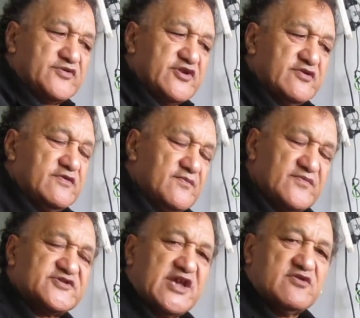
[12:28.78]
to
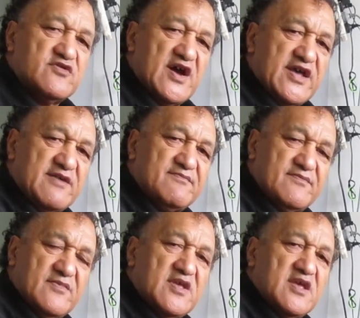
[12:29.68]
say who I am,
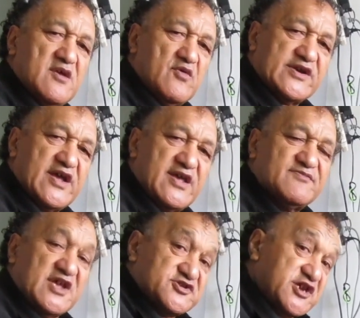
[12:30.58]
what I
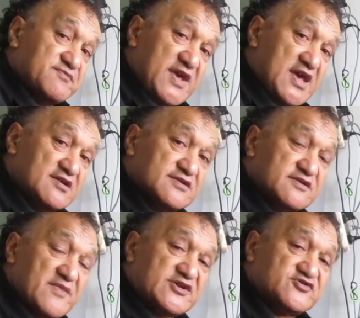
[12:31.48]
am. They check me out
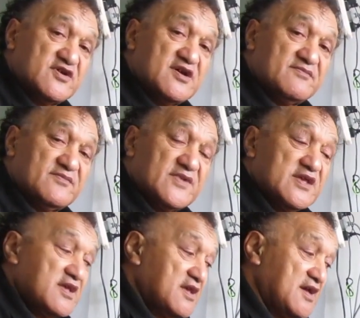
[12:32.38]
to make sure
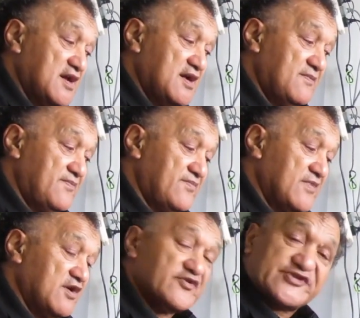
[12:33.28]
I'm
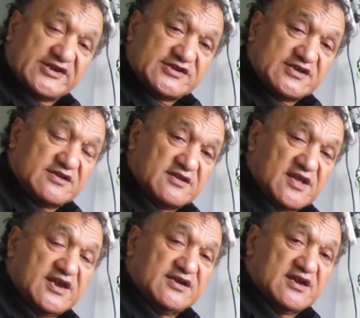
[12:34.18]
authentic
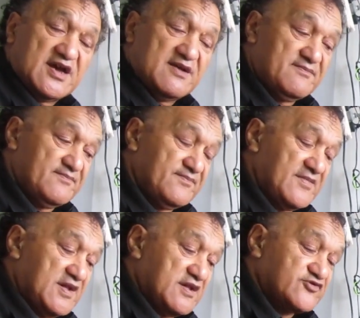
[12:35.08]
and I'm
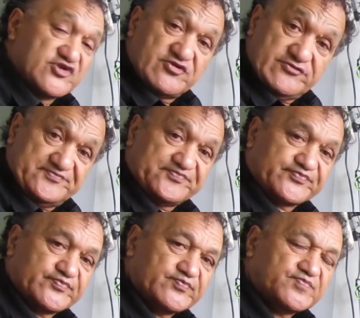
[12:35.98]
true.
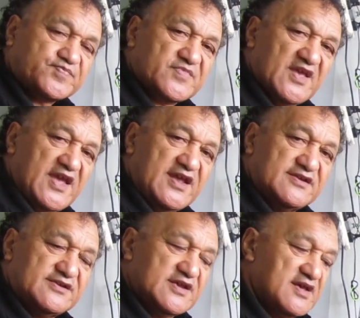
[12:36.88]

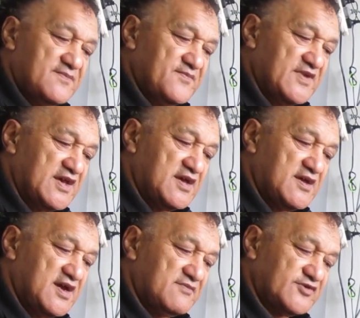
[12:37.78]
And
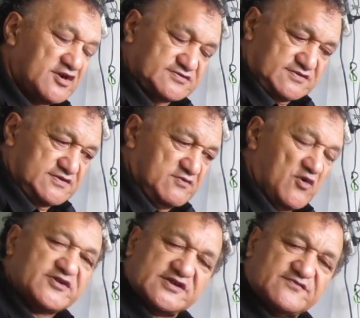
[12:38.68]
I'm not
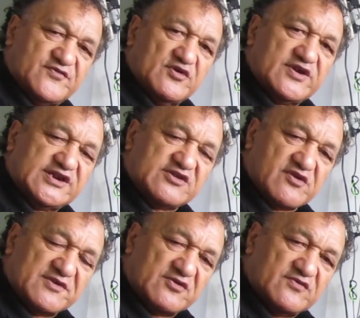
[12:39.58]
wanted for any
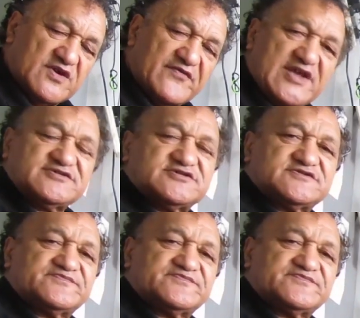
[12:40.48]
criminal offence.